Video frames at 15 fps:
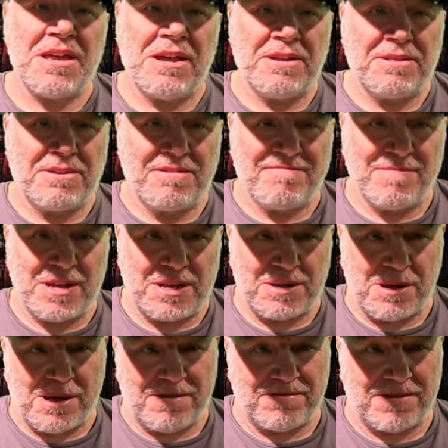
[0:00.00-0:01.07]
love my
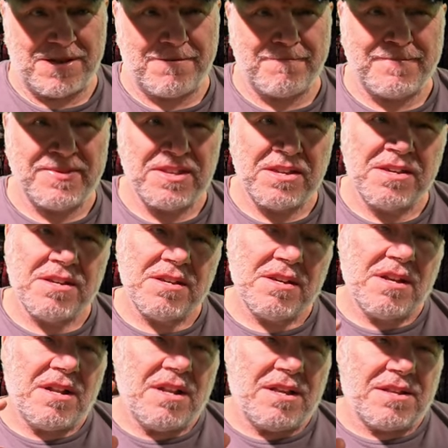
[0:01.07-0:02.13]
coffee.
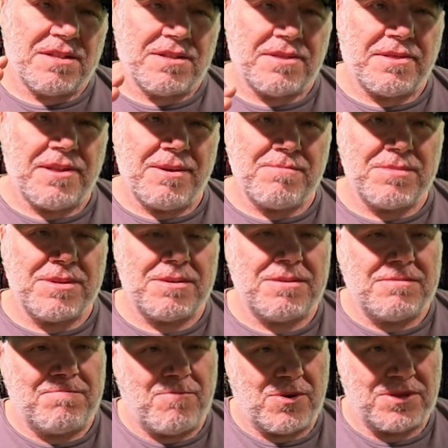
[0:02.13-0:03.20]
Let
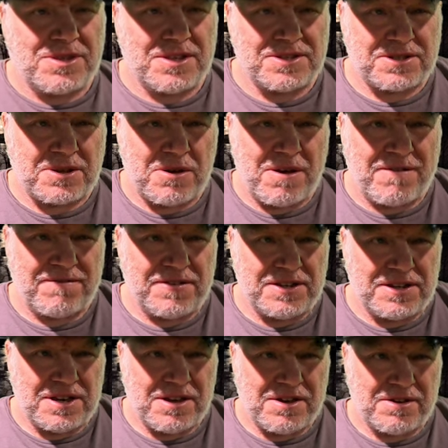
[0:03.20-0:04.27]
me put this coffee
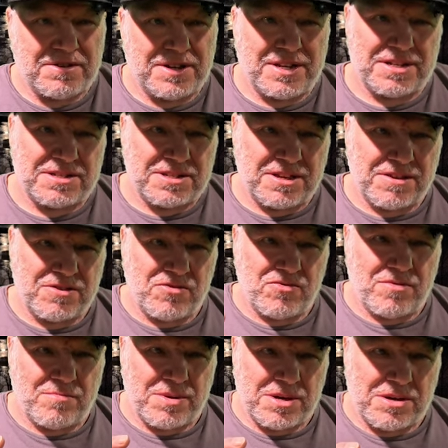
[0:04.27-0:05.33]
down and tell you
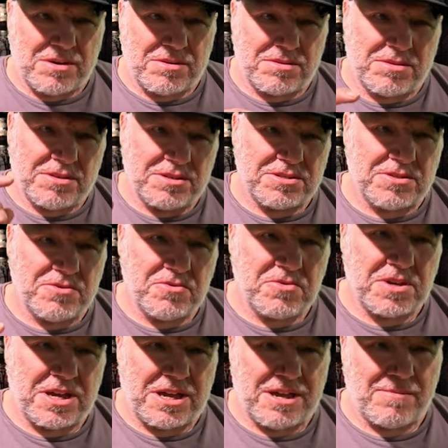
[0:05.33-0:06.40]
about this new
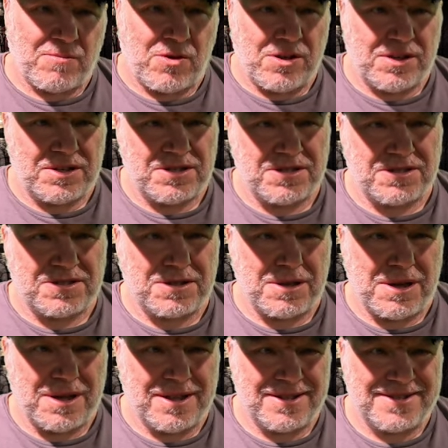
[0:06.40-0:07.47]
camera I just
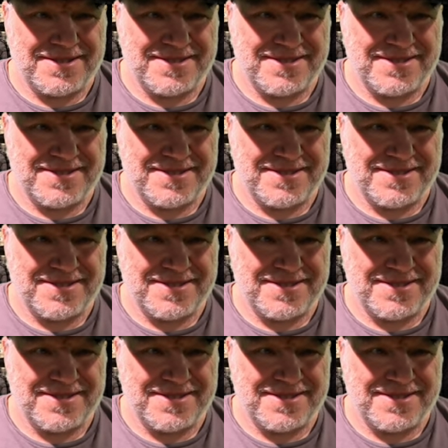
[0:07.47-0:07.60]
got.